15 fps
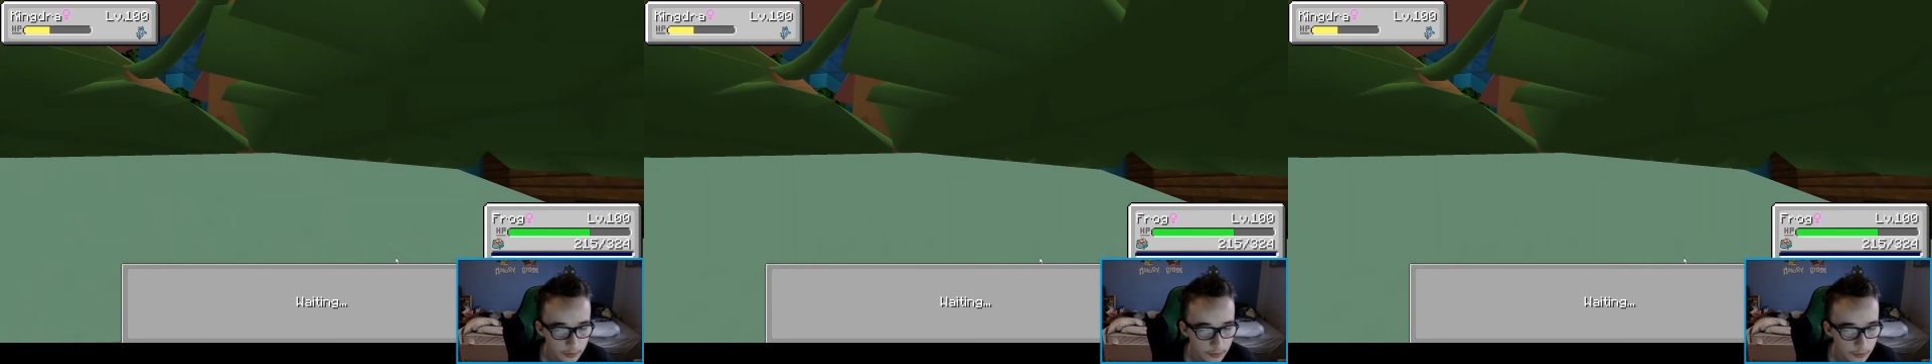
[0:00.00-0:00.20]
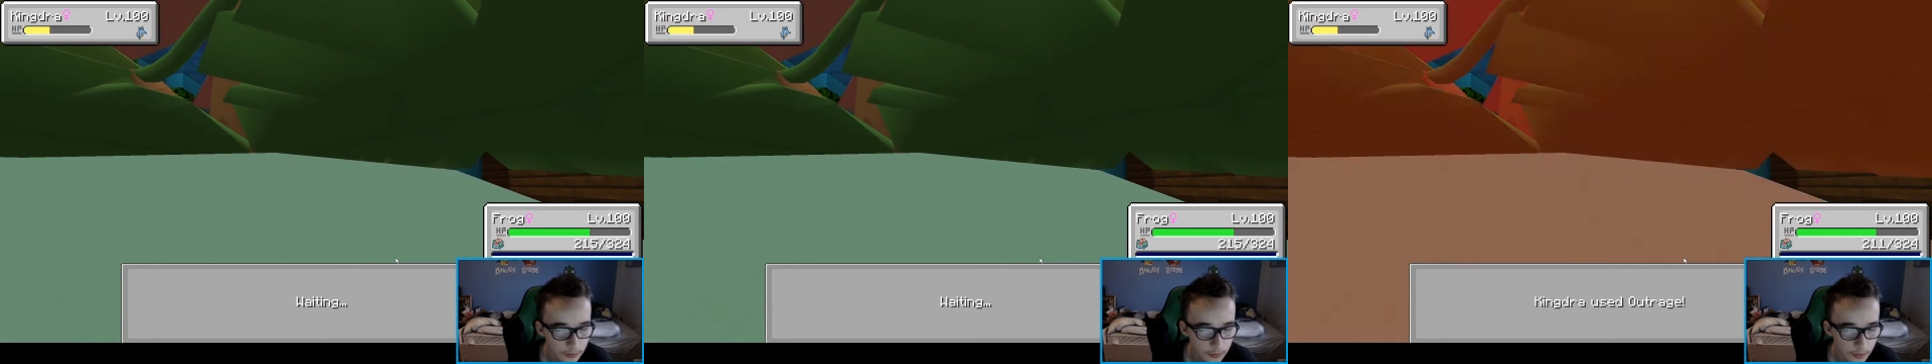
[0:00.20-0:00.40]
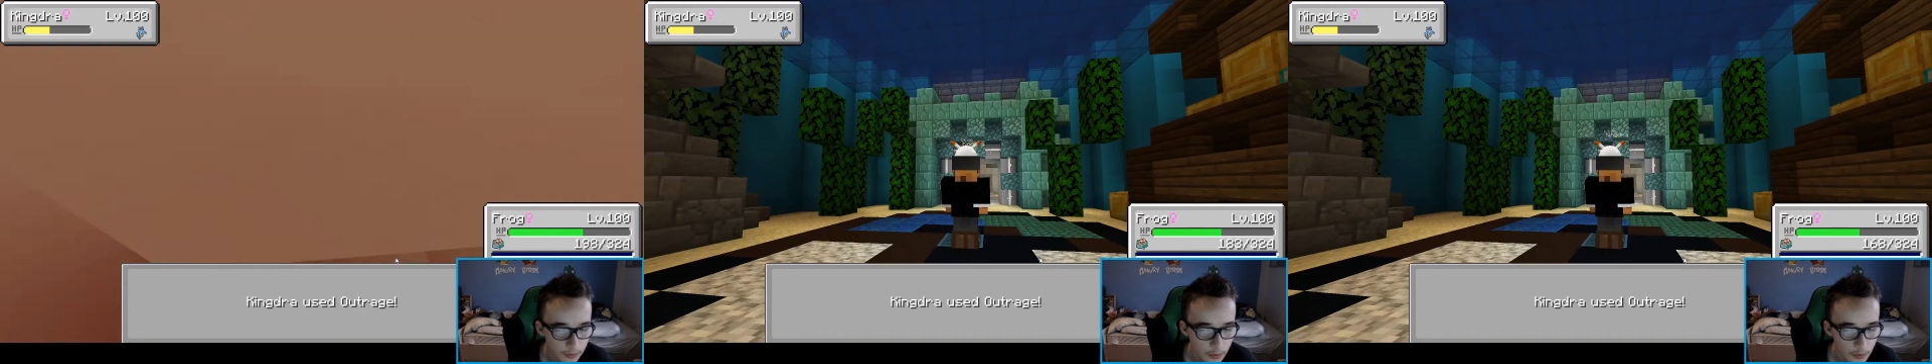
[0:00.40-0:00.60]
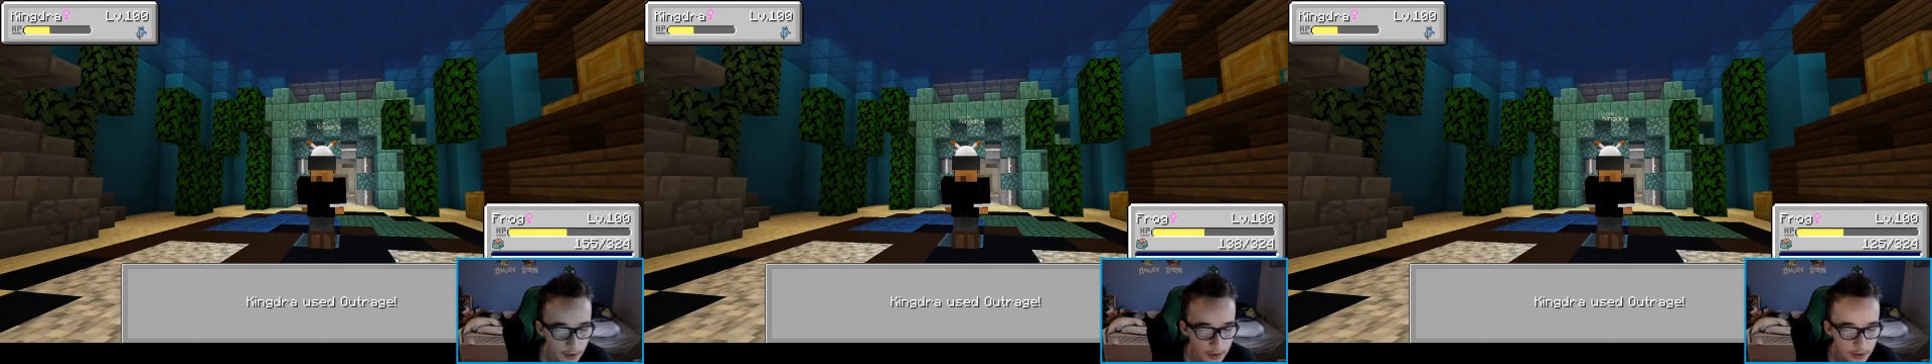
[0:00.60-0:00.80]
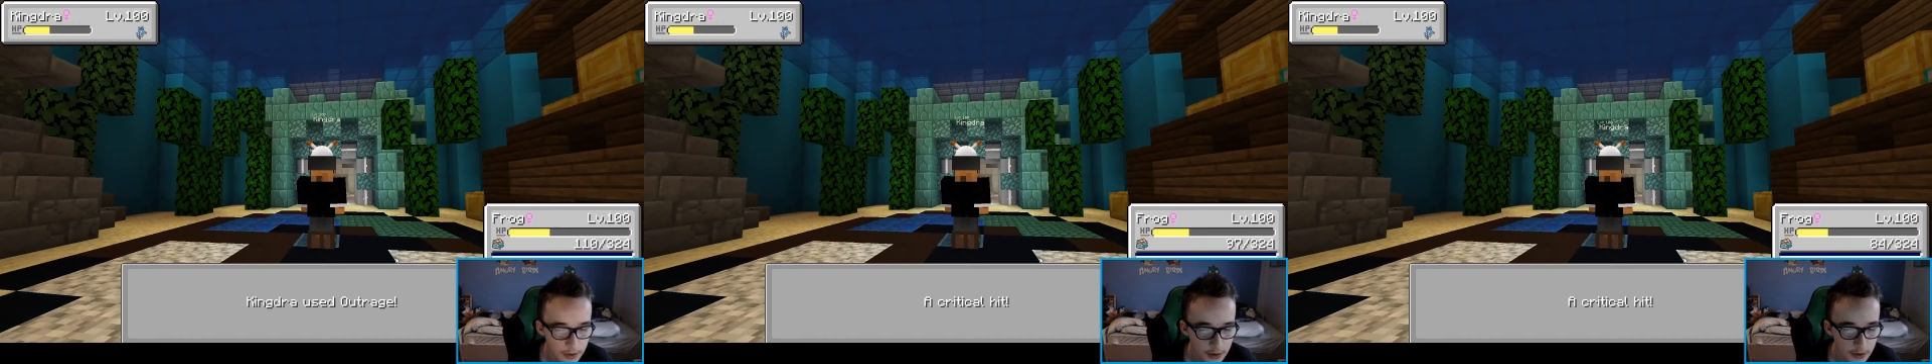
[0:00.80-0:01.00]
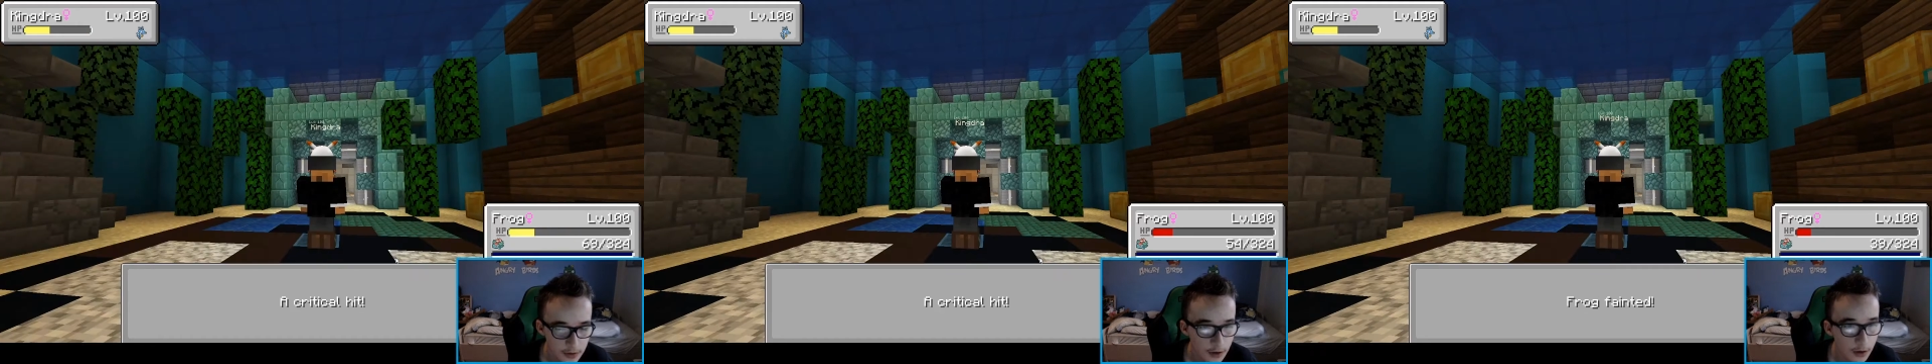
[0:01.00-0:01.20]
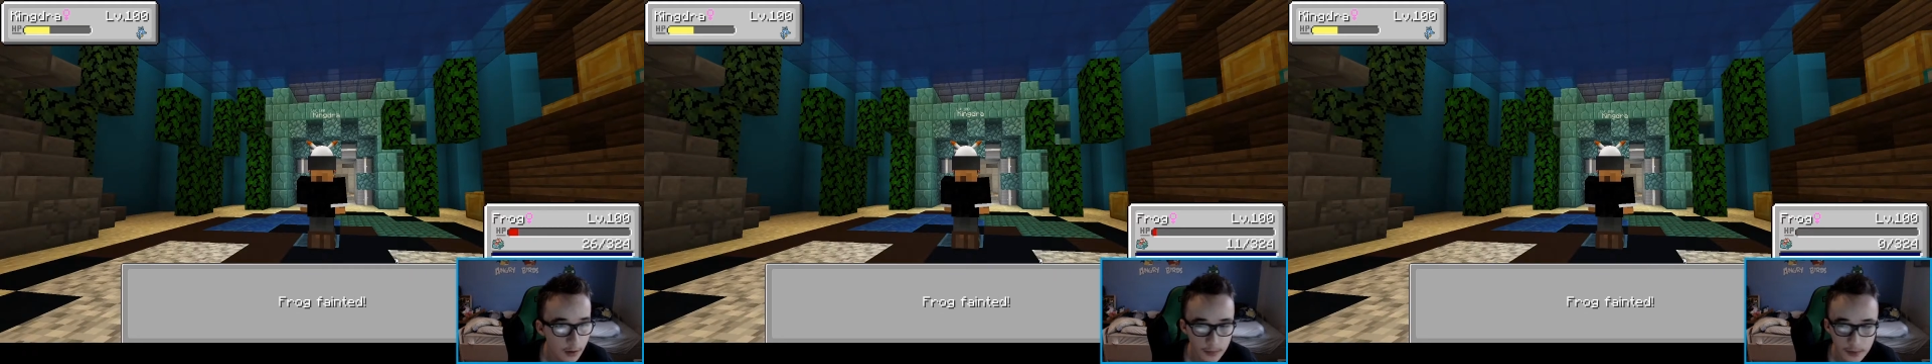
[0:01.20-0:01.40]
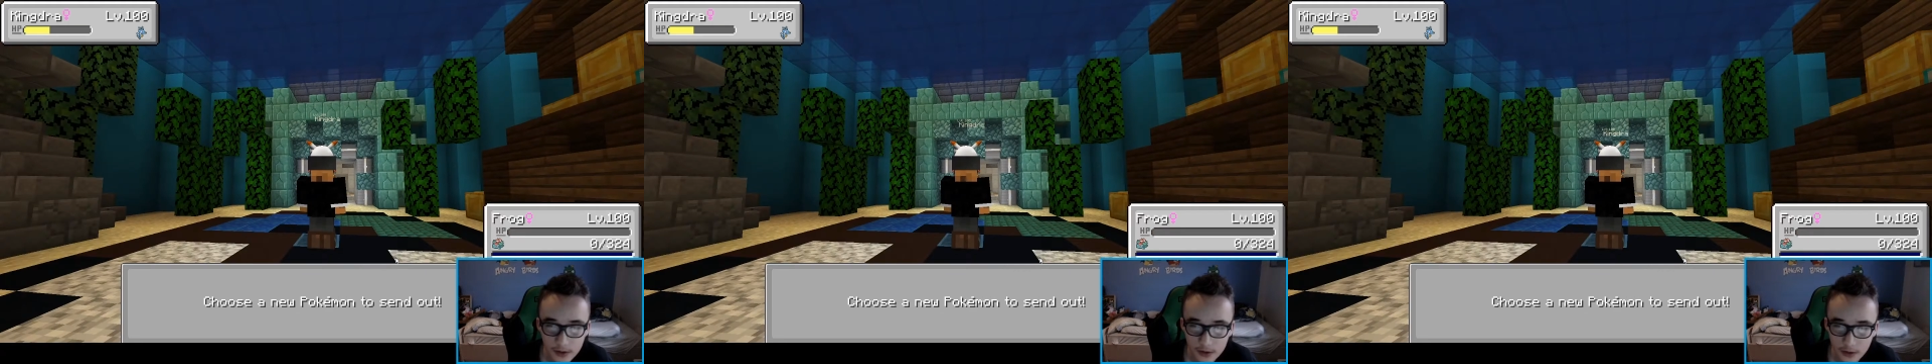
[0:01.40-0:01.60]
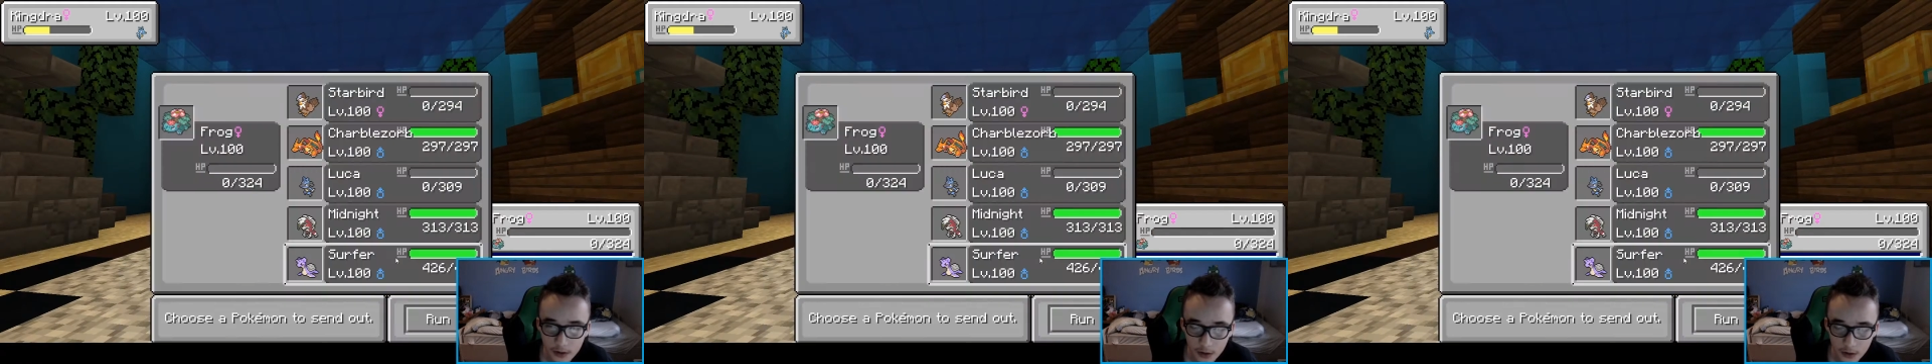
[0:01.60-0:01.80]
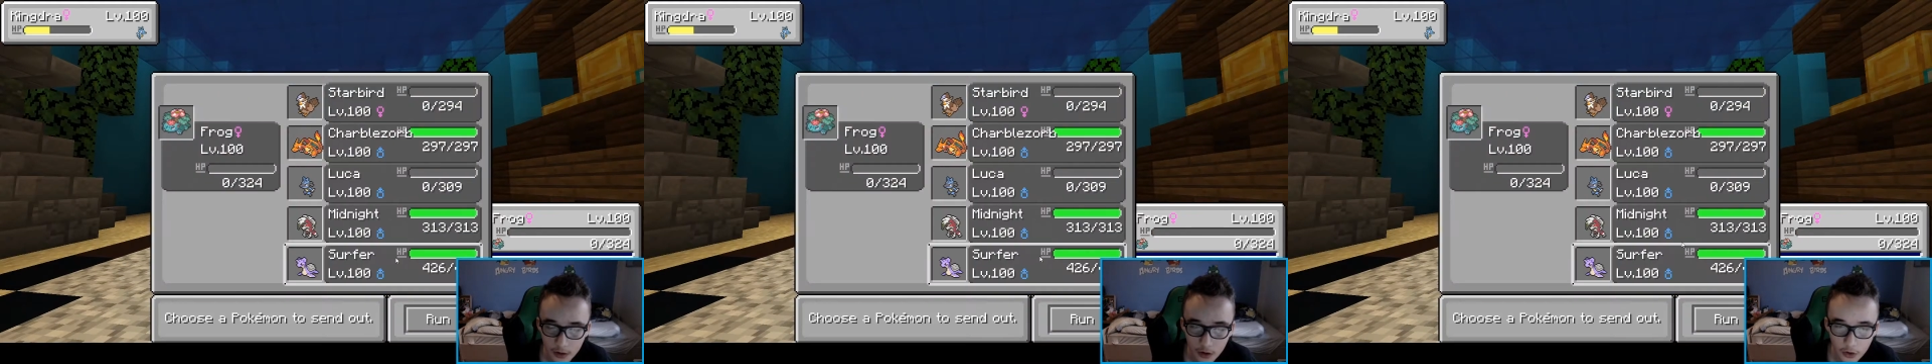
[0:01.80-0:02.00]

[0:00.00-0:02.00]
The rain stopped. Oh,